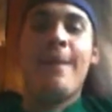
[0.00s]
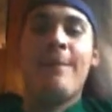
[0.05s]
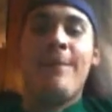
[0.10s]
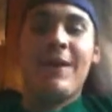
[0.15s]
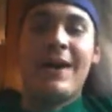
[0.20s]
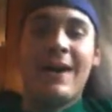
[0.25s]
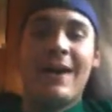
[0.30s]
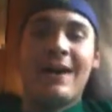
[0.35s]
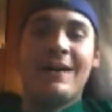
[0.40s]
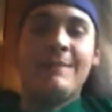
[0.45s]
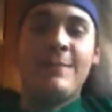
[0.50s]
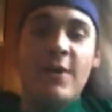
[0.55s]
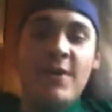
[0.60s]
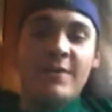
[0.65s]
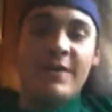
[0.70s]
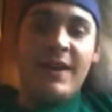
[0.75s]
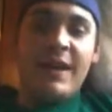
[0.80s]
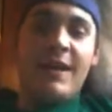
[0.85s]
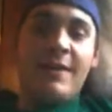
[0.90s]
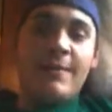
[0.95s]
But
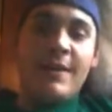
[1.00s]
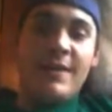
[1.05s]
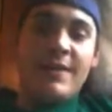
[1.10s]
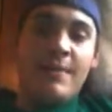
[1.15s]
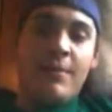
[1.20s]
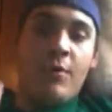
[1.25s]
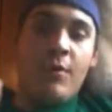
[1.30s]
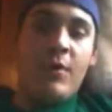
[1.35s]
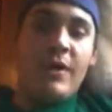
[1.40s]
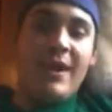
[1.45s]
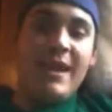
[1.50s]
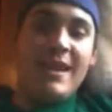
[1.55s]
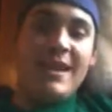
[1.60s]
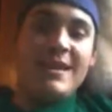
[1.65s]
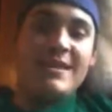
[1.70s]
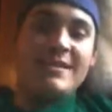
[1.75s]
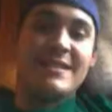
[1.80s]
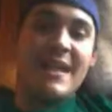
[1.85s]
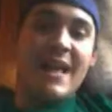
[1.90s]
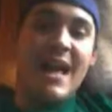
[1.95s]
the point
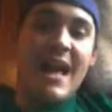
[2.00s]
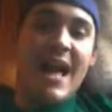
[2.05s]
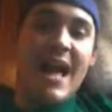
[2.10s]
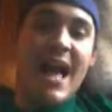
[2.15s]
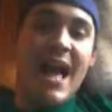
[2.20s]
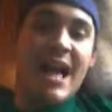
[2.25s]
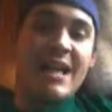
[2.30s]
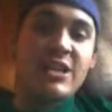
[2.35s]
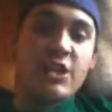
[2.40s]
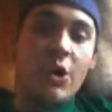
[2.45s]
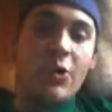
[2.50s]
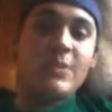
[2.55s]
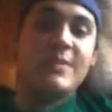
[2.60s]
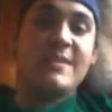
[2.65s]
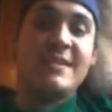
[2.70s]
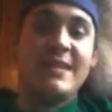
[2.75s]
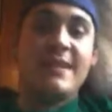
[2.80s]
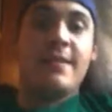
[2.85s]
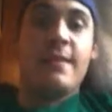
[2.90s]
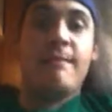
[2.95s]
is, I
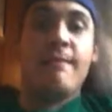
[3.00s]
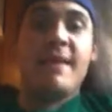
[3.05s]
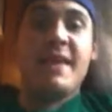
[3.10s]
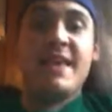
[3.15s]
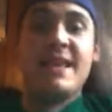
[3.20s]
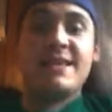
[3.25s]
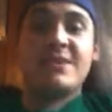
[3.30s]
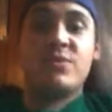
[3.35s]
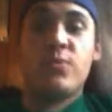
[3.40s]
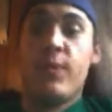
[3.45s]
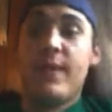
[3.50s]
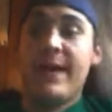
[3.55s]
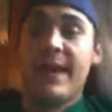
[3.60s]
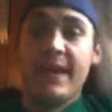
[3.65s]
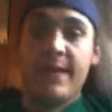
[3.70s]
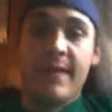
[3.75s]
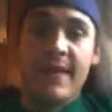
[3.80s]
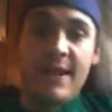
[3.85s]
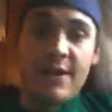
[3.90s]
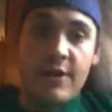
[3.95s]
don't see The Miz
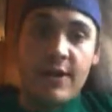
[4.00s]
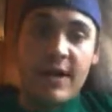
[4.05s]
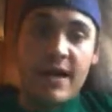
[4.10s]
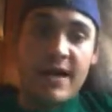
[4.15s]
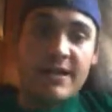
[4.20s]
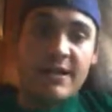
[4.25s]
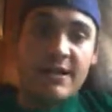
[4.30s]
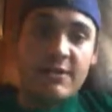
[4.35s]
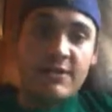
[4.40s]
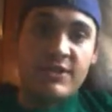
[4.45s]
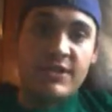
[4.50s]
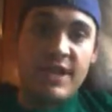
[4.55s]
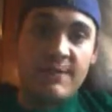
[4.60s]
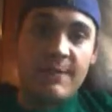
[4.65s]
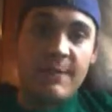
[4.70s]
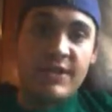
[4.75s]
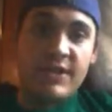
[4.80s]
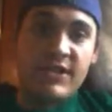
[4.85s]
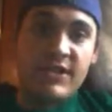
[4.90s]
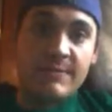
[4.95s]
winning the Intercontinental
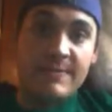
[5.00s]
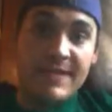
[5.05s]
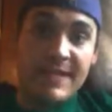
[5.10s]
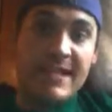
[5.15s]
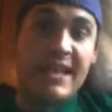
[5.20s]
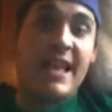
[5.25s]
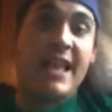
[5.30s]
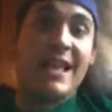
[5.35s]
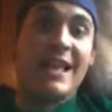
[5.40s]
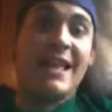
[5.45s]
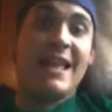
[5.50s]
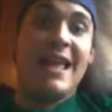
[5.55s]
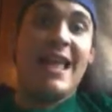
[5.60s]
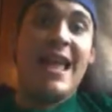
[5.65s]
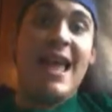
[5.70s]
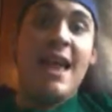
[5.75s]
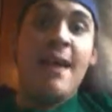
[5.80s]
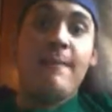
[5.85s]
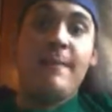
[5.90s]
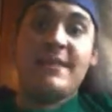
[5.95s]
Championship tonight
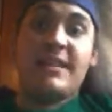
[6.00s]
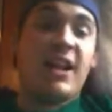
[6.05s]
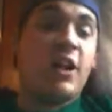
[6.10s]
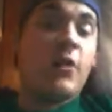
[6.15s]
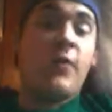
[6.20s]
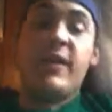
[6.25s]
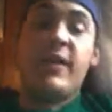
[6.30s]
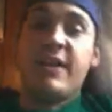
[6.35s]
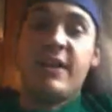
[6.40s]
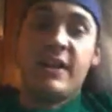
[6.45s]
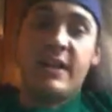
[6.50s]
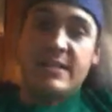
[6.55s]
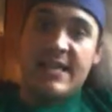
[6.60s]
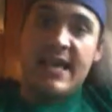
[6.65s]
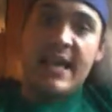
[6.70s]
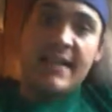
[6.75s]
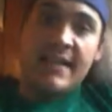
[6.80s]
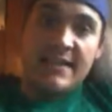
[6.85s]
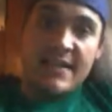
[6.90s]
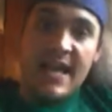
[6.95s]
because I don't think you're going
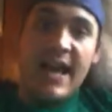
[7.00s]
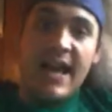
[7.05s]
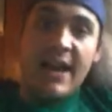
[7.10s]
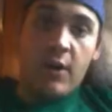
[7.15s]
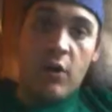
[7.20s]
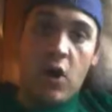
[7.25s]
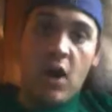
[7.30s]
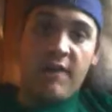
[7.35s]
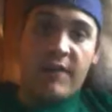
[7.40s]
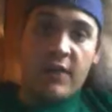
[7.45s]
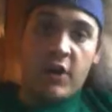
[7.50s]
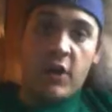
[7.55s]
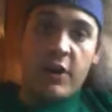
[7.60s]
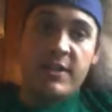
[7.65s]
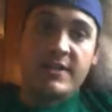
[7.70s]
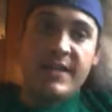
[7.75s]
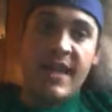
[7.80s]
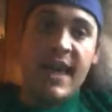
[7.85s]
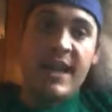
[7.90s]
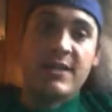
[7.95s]
to take the title off of
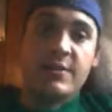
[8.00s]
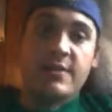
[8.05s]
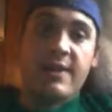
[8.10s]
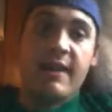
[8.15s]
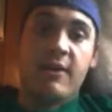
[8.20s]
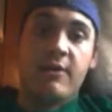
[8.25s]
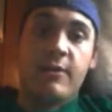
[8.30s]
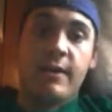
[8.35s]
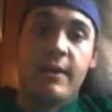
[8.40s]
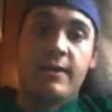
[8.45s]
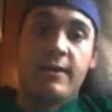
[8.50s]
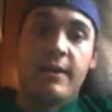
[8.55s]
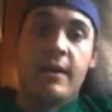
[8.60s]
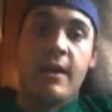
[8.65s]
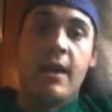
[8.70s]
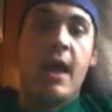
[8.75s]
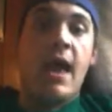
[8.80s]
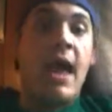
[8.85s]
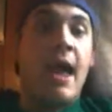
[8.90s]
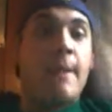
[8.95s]
Curtis Axel that
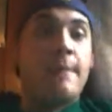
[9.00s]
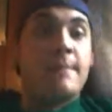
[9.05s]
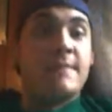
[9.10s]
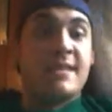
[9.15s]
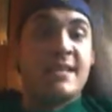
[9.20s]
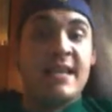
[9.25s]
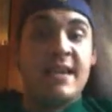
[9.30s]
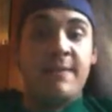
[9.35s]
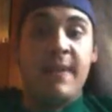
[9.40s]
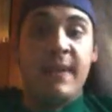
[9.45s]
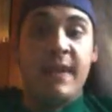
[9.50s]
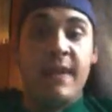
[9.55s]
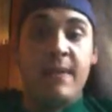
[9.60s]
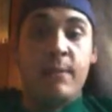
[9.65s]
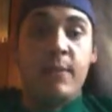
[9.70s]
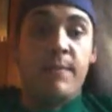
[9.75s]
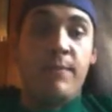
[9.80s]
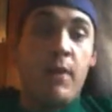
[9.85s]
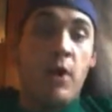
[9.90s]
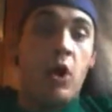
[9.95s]
quickly. Teaming
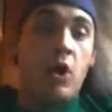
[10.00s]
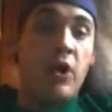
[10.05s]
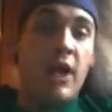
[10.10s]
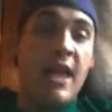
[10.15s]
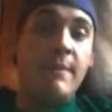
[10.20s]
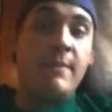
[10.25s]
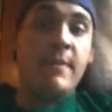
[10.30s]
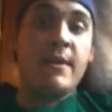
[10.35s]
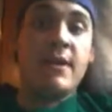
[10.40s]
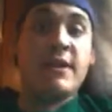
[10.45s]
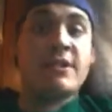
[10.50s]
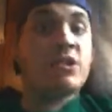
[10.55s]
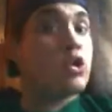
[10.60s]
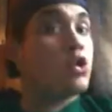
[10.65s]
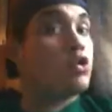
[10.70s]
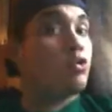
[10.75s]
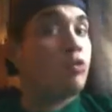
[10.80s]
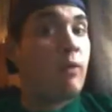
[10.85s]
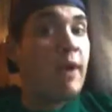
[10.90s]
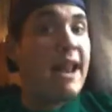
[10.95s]
him with Paul Heyman is
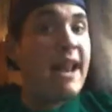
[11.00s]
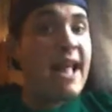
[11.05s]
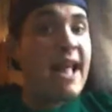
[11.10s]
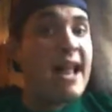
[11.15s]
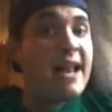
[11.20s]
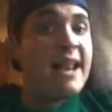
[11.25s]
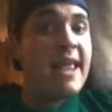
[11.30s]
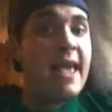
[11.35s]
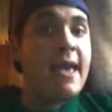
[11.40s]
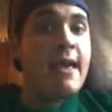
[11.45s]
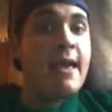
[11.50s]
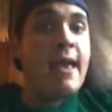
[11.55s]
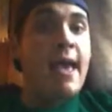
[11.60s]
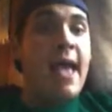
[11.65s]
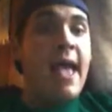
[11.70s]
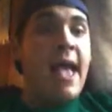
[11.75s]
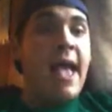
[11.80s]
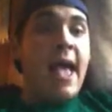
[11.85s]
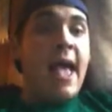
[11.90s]
a great idea.